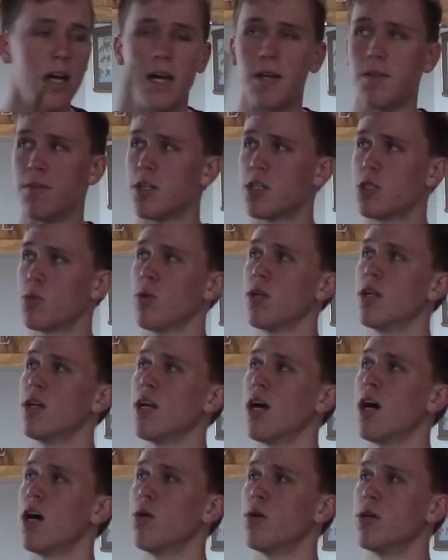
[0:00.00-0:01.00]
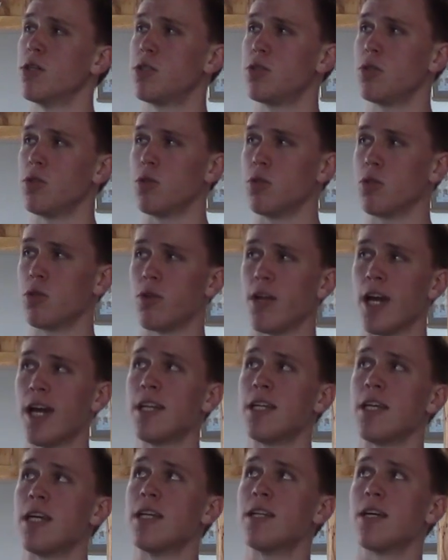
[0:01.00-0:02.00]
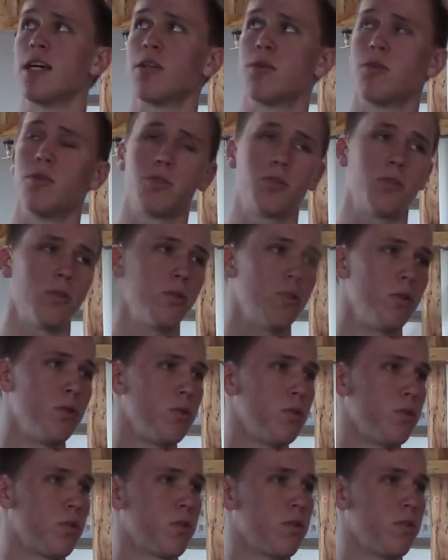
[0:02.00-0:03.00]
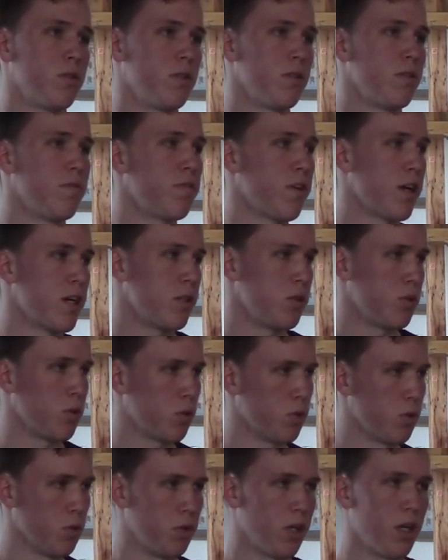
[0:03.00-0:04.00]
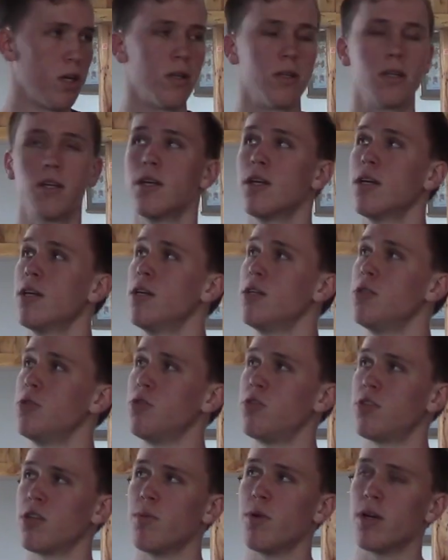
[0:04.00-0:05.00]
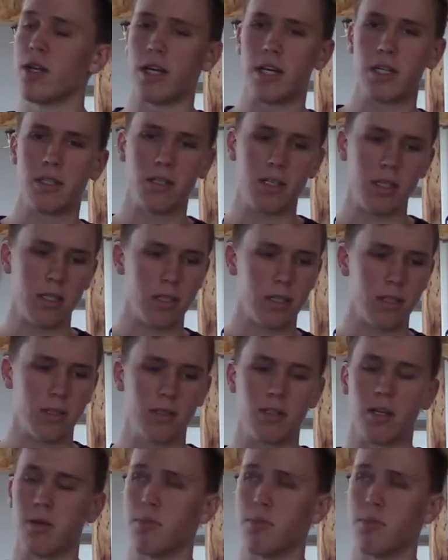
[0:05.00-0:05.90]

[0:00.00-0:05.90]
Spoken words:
And this will allow us to create heat and also use the fan to cool down to simulate heating